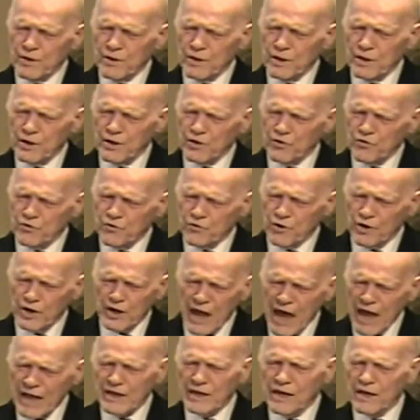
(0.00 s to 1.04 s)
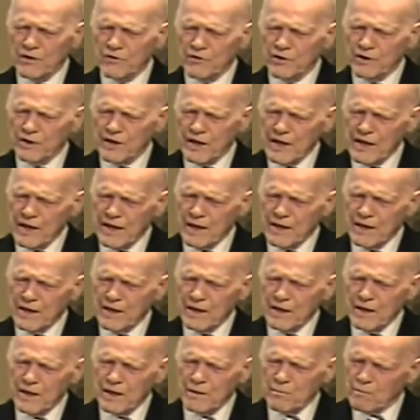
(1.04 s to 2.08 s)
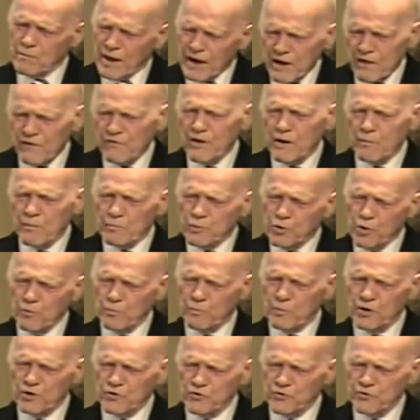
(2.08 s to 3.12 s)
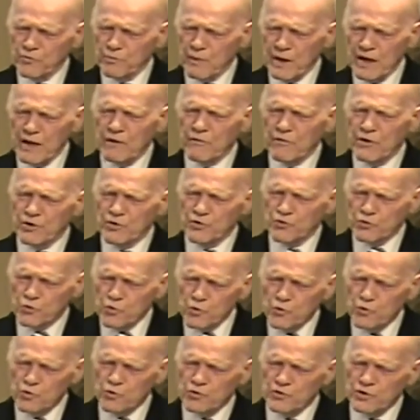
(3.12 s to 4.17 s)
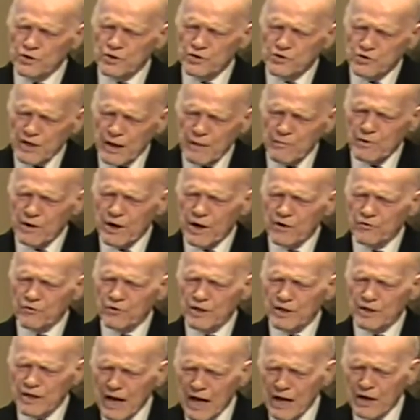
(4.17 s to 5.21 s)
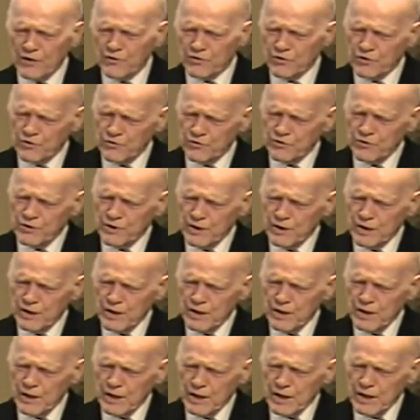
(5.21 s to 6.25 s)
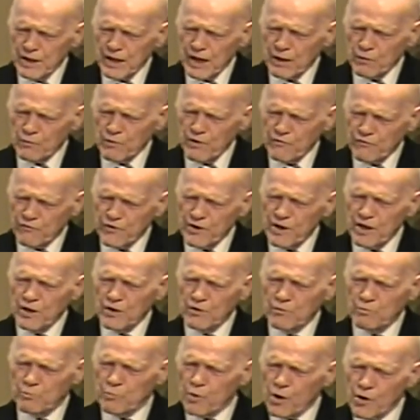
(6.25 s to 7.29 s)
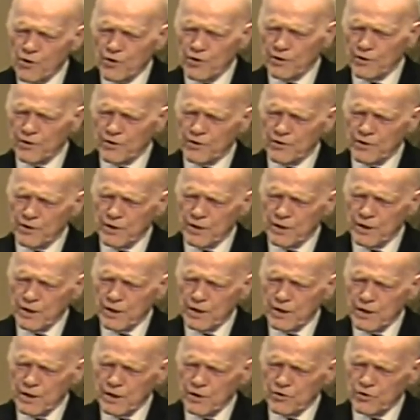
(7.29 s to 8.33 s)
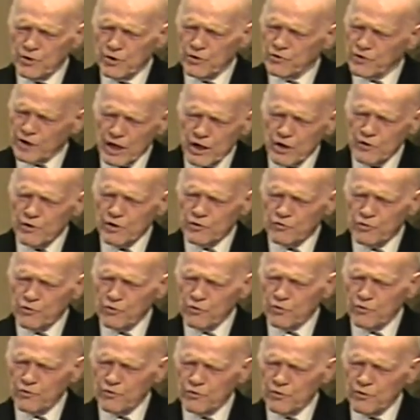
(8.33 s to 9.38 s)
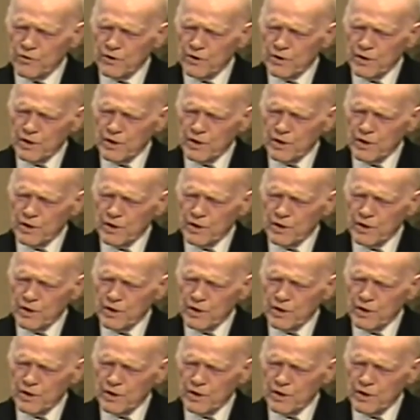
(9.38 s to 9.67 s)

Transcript: that is lacking today in many of our pulpits, many of our schools and seminaries and colleges. And we feel burdened to tell the truth